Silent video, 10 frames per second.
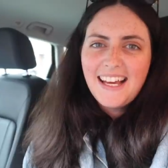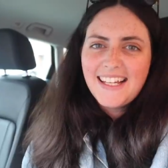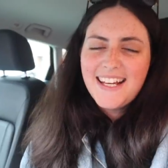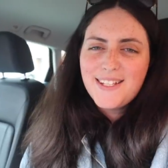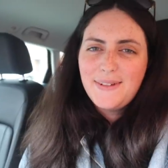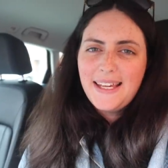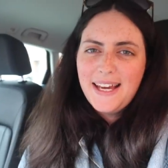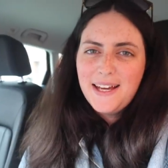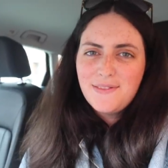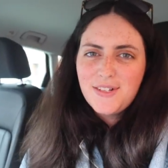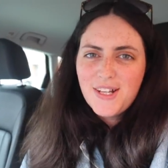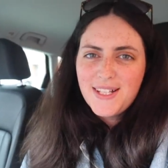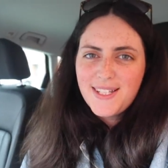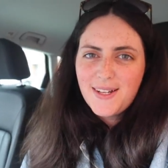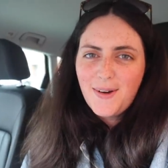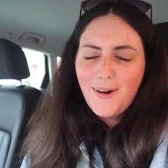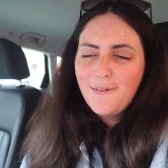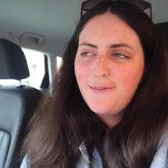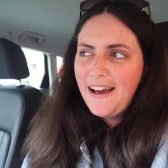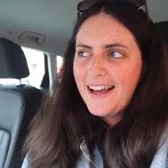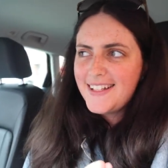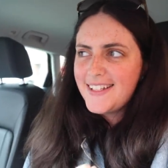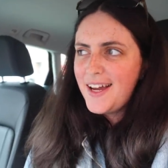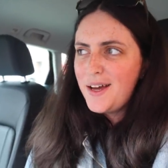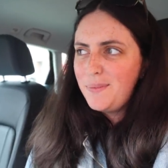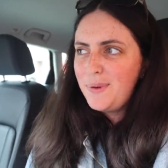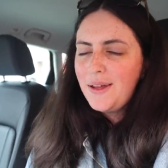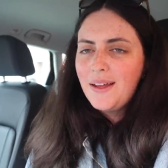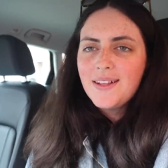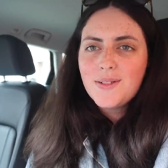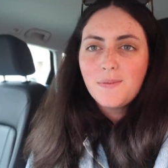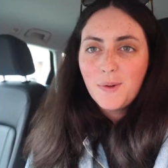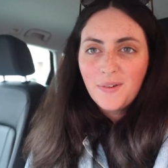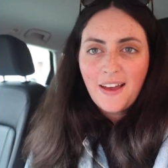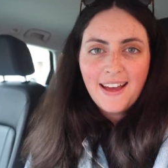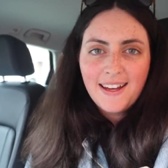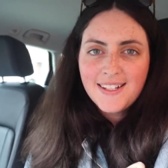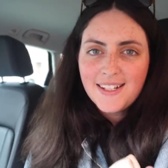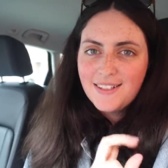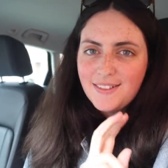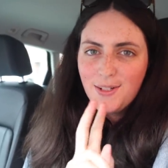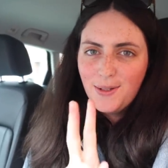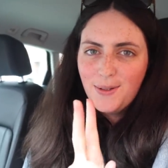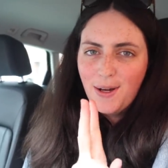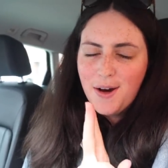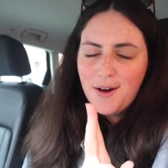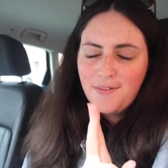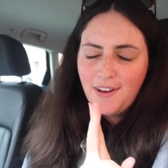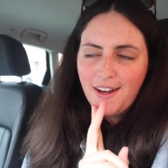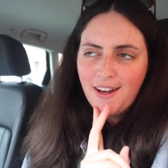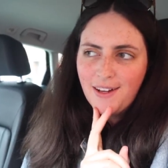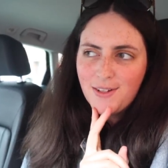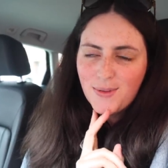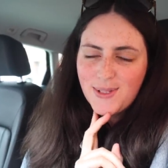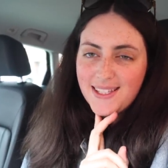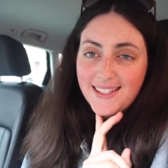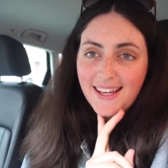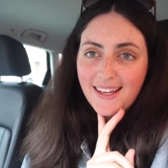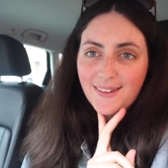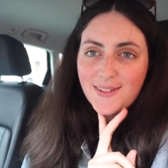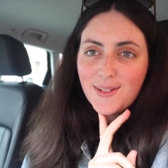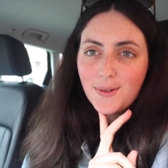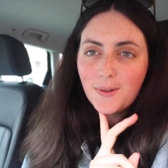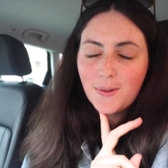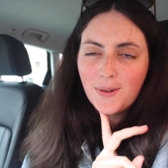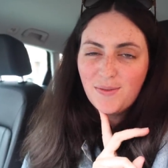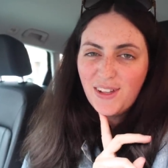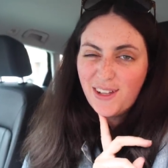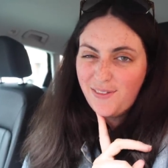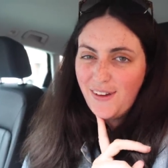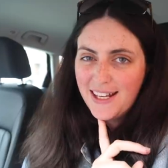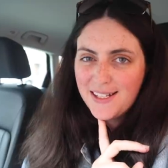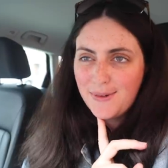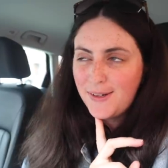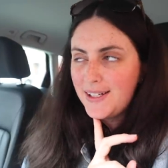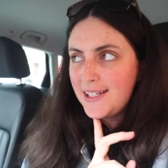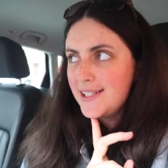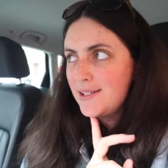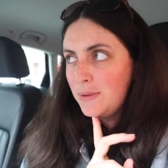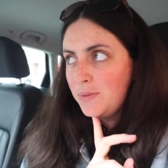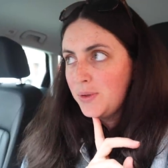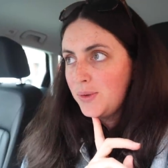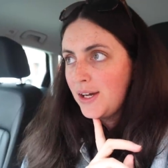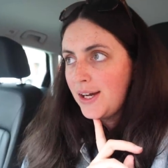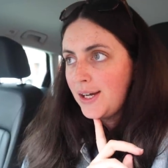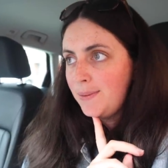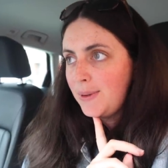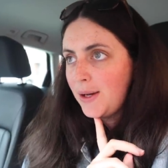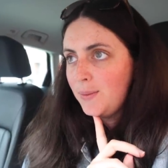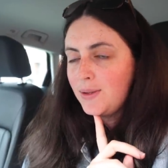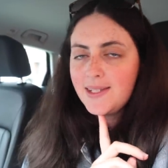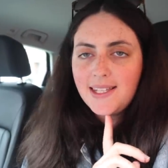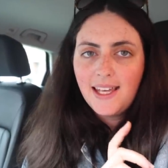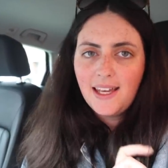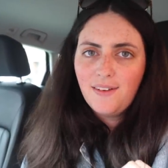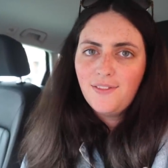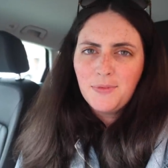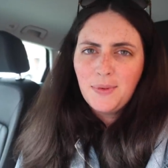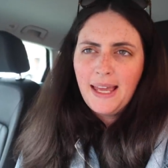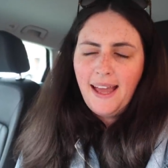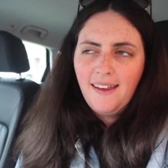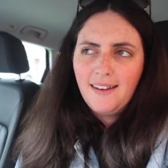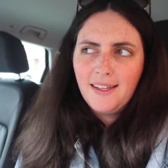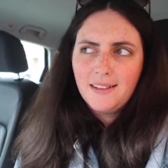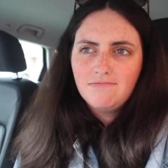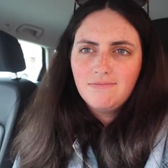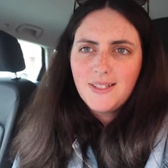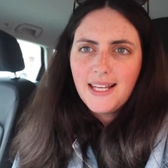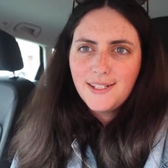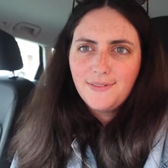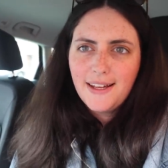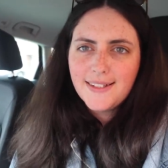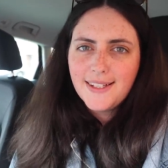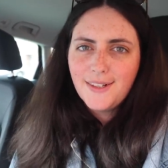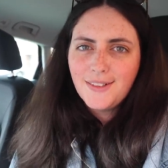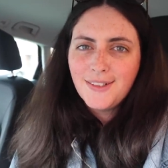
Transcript: Hi guys, we have just got vaxed up. So we both had two of our doses now, so I'm feeling fine to be honest. We both are, but we'll see if we get any side effects later